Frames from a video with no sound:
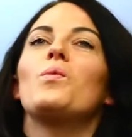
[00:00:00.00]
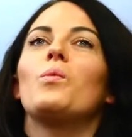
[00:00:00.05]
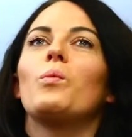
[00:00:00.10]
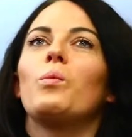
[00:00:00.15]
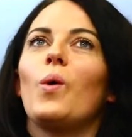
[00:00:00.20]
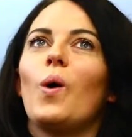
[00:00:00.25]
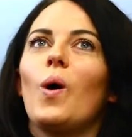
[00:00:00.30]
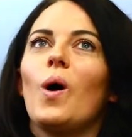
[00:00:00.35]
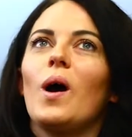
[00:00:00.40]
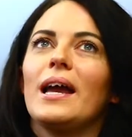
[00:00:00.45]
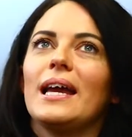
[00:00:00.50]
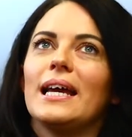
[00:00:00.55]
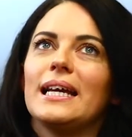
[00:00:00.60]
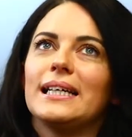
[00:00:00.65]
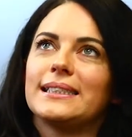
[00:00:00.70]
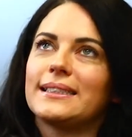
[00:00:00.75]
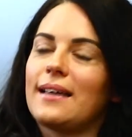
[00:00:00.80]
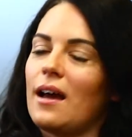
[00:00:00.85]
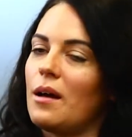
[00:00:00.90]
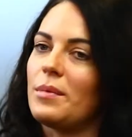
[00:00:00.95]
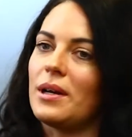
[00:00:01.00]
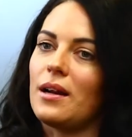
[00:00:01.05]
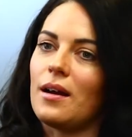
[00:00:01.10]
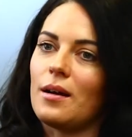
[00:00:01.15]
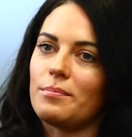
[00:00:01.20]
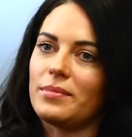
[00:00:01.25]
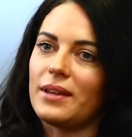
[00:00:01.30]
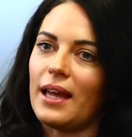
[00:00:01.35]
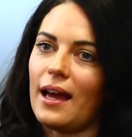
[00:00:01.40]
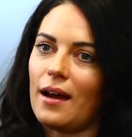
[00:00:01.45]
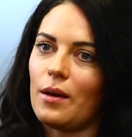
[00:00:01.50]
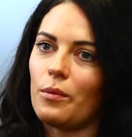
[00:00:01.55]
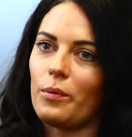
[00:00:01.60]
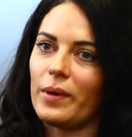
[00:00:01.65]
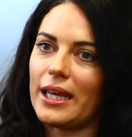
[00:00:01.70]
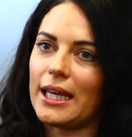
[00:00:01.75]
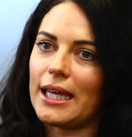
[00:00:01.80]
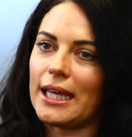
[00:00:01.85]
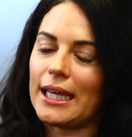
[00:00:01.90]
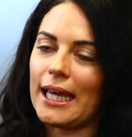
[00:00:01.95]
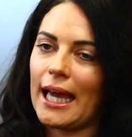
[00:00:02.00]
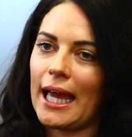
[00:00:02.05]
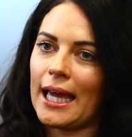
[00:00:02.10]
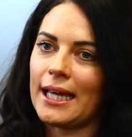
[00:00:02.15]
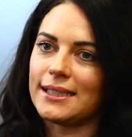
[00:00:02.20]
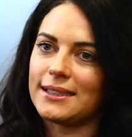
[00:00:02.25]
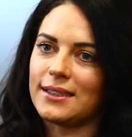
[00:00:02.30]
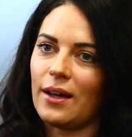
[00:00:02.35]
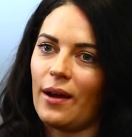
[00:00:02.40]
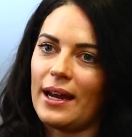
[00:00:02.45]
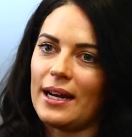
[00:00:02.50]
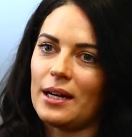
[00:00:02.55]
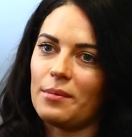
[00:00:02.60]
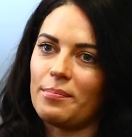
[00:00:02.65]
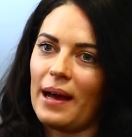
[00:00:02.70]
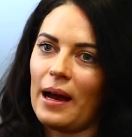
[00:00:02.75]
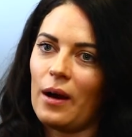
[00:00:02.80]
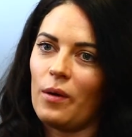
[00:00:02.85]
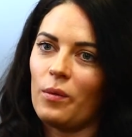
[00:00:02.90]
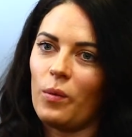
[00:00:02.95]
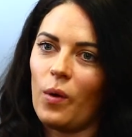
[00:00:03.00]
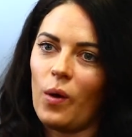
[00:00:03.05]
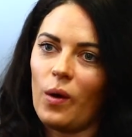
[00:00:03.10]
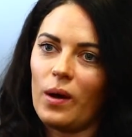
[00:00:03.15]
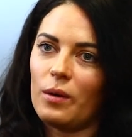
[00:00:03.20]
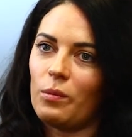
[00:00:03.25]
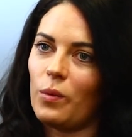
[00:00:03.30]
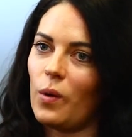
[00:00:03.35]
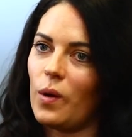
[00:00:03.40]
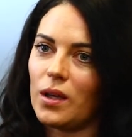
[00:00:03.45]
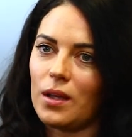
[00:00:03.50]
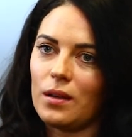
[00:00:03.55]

What is coming up that we can get excited about? What are